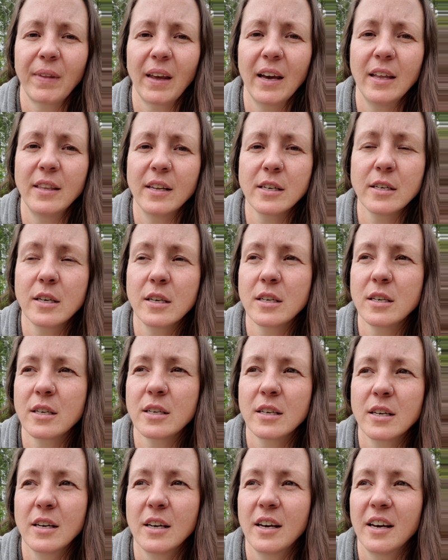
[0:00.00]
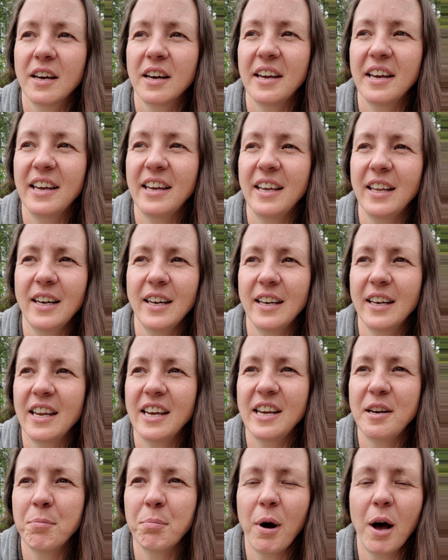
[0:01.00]
and this is... In,
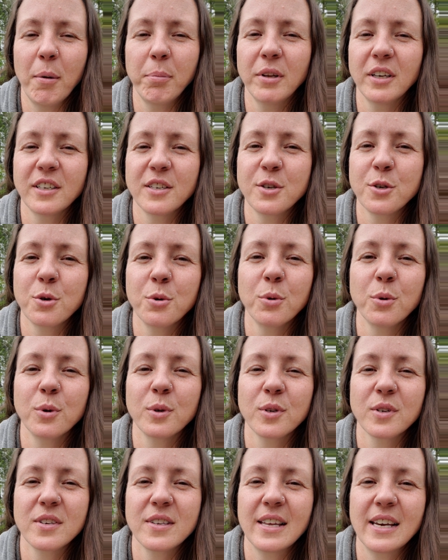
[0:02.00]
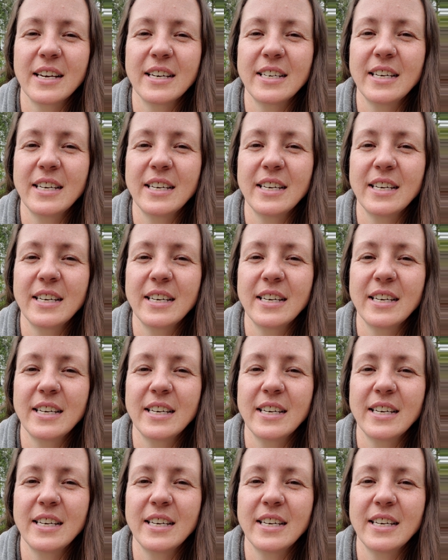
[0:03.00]
in public schools, they